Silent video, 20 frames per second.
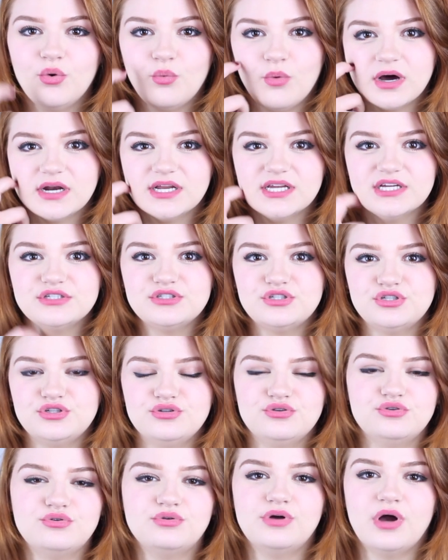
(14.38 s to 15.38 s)
wanting
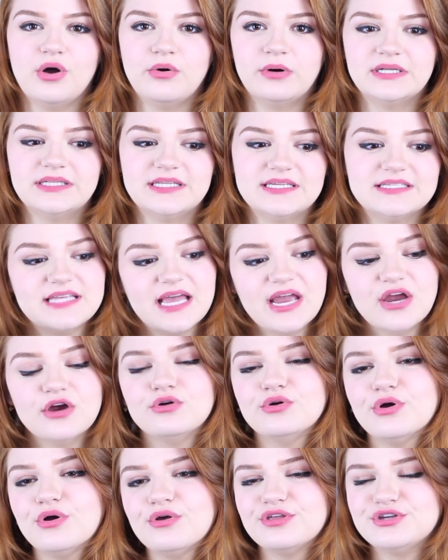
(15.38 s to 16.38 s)
to go on this hair
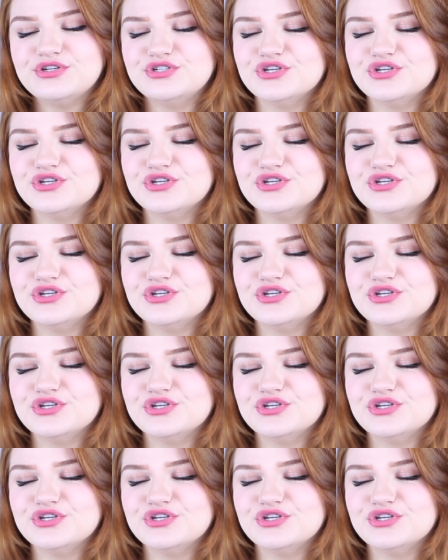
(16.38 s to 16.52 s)
growth